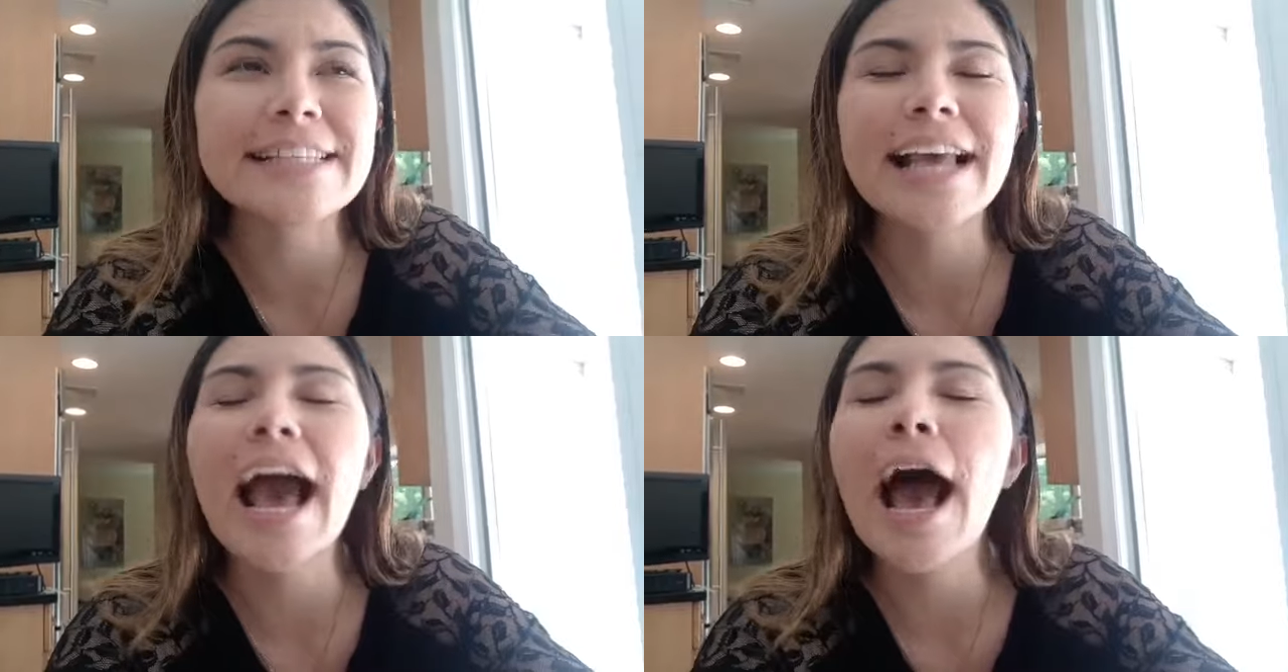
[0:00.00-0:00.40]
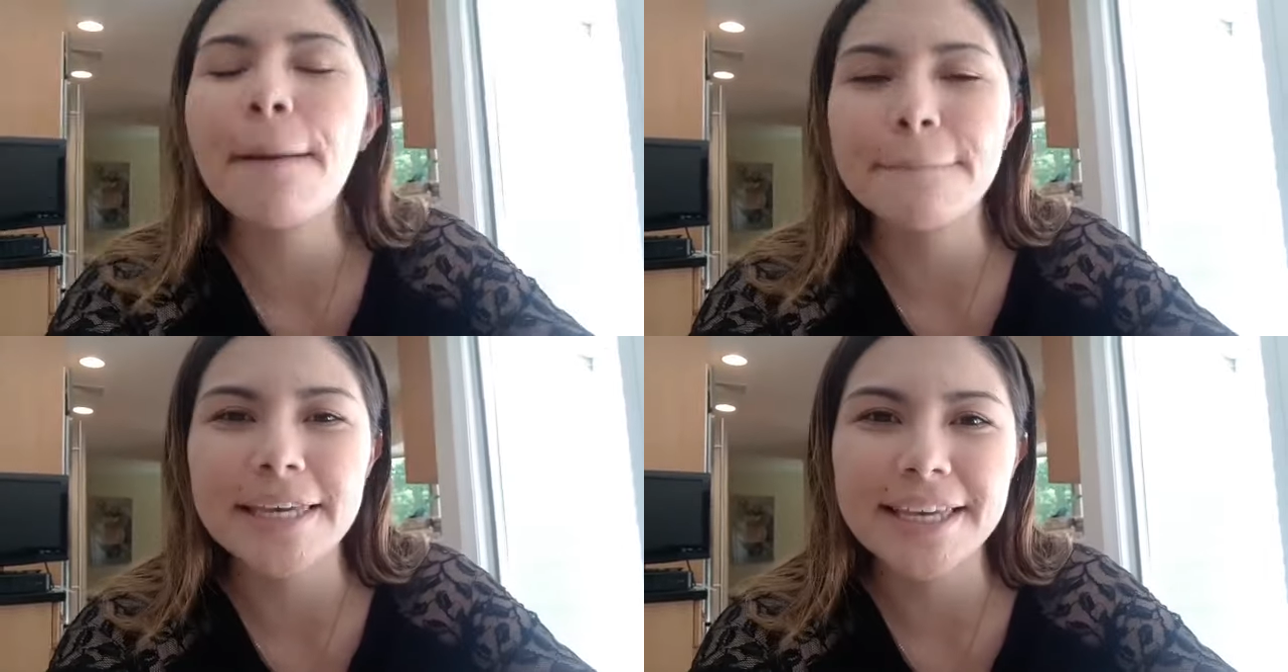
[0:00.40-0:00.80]

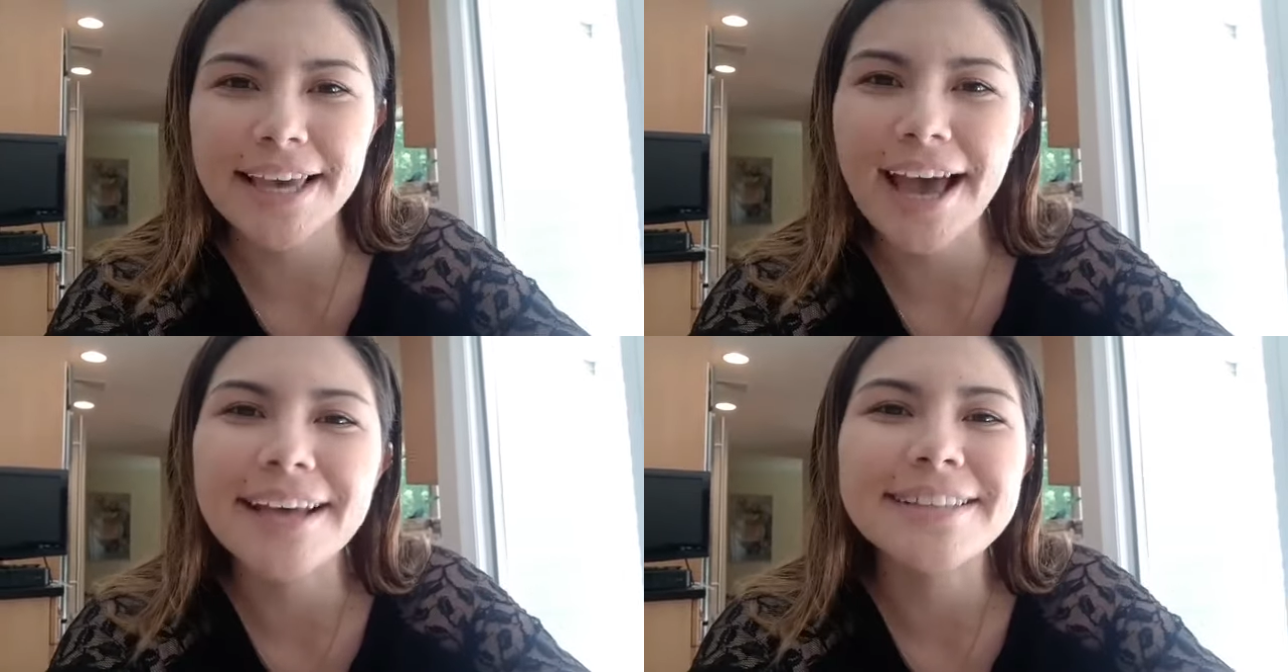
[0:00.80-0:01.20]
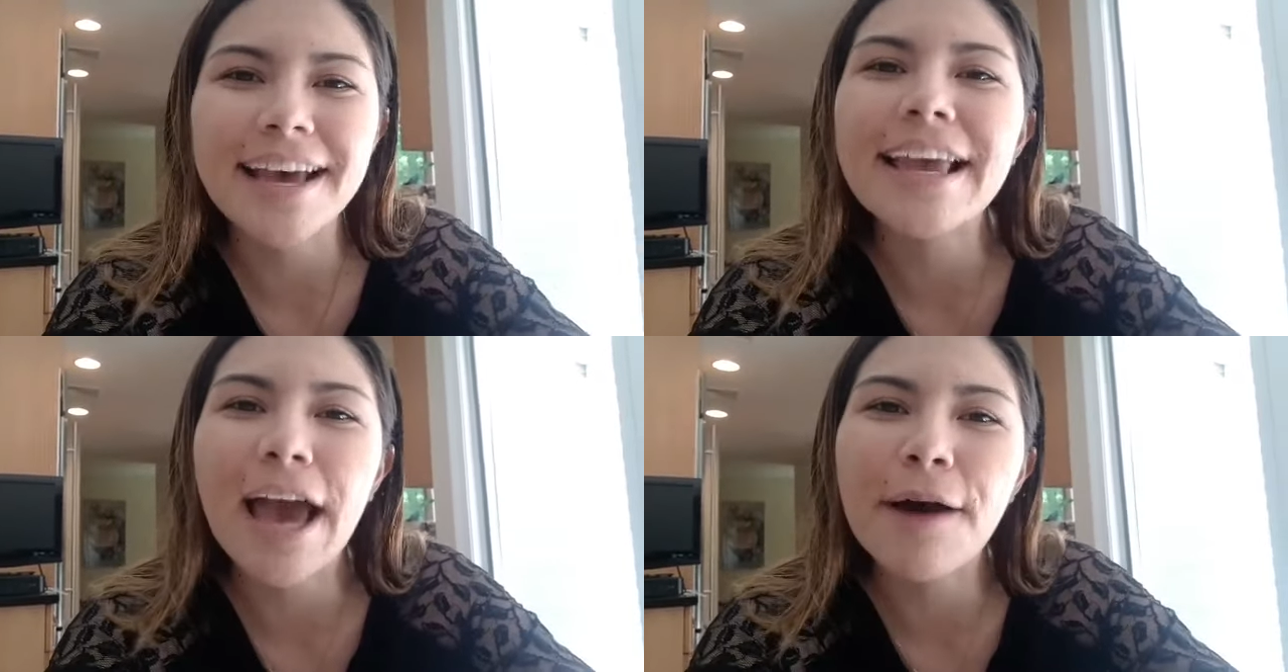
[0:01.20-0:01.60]
happy as
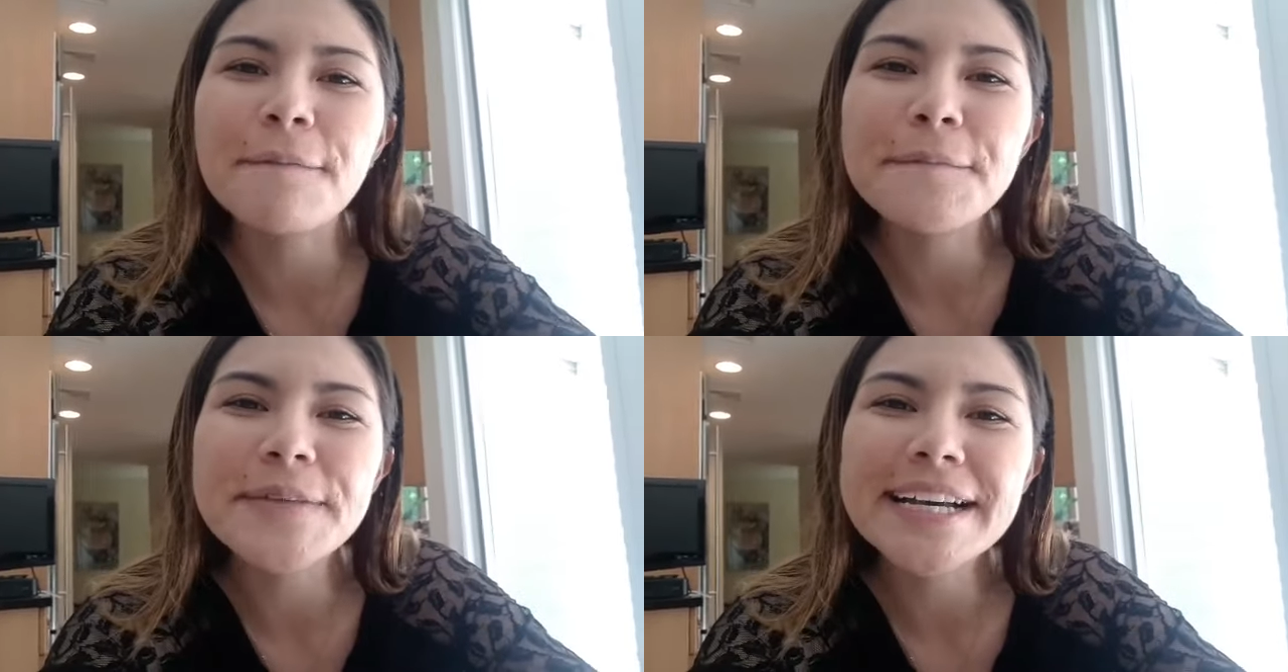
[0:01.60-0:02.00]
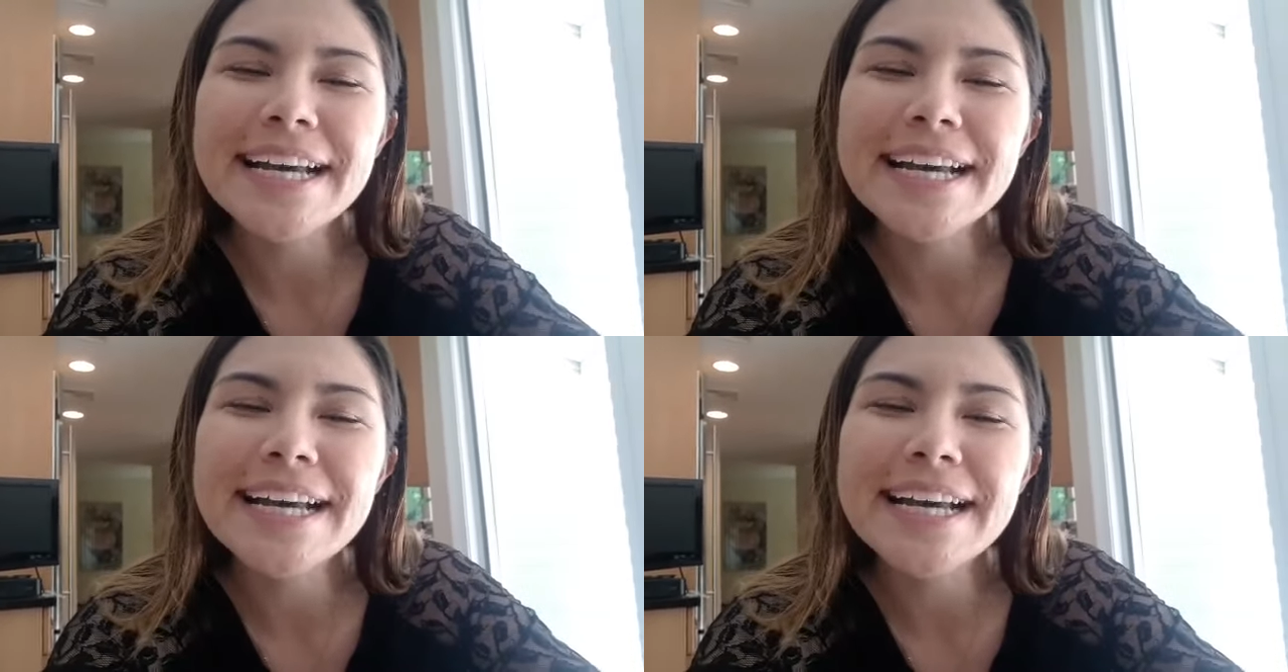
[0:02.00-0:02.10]
I am.